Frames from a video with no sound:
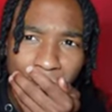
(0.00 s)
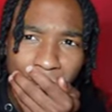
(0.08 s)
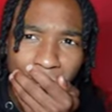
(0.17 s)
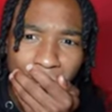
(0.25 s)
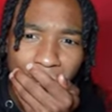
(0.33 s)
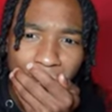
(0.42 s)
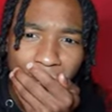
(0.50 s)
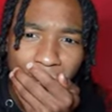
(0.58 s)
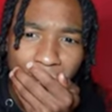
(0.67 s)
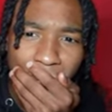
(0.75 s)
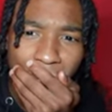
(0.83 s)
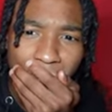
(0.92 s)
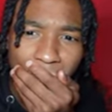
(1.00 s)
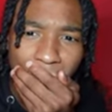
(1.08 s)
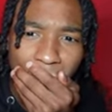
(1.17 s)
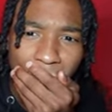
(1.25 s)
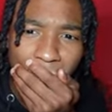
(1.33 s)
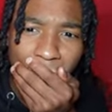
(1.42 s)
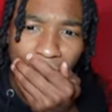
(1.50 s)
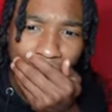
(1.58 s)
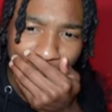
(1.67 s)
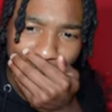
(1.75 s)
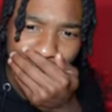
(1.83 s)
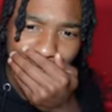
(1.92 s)

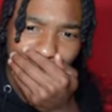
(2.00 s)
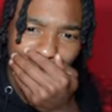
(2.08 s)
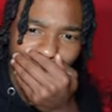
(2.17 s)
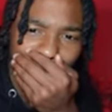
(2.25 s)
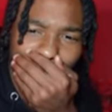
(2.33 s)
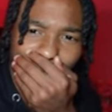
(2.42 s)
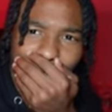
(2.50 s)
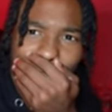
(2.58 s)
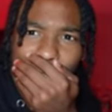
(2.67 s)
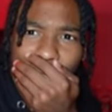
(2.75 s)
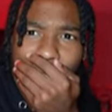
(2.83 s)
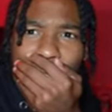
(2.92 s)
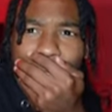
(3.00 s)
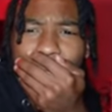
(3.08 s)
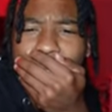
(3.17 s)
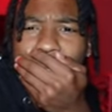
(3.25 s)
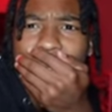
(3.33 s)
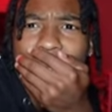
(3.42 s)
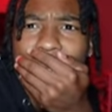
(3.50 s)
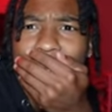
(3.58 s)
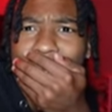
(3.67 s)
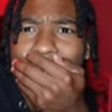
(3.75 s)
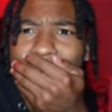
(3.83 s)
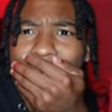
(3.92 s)

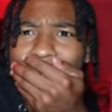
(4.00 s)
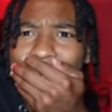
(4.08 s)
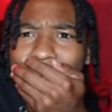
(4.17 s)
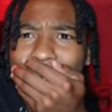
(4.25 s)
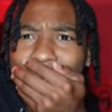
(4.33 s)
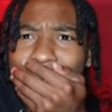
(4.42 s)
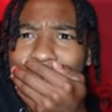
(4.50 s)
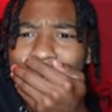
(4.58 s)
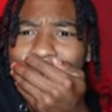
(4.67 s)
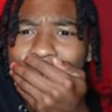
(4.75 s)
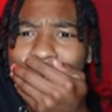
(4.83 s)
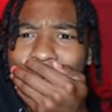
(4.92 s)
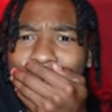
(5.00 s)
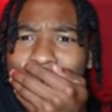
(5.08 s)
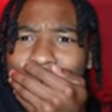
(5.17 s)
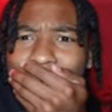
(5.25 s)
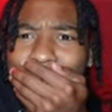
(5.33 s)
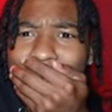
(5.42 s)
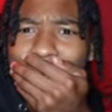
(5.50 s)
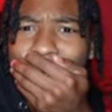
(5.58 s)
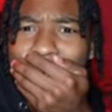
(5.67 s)
No words are spoken by the person on screen.